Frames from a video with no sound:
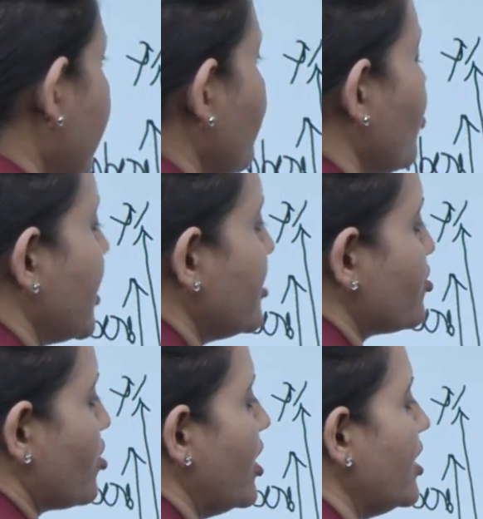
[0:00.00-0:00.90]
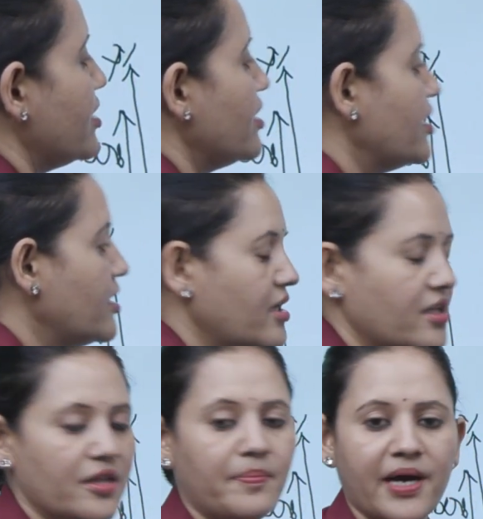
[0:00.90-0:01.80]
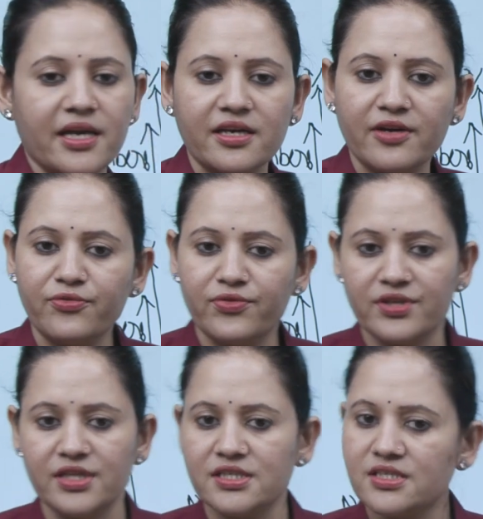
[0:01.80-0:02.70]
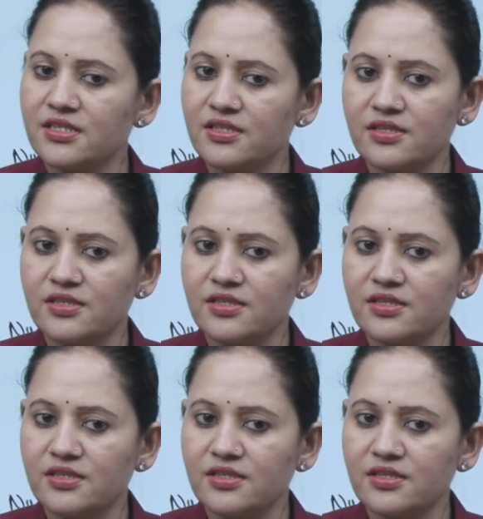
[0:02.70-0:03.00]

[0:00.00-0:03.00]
you can draw the bar graph for this.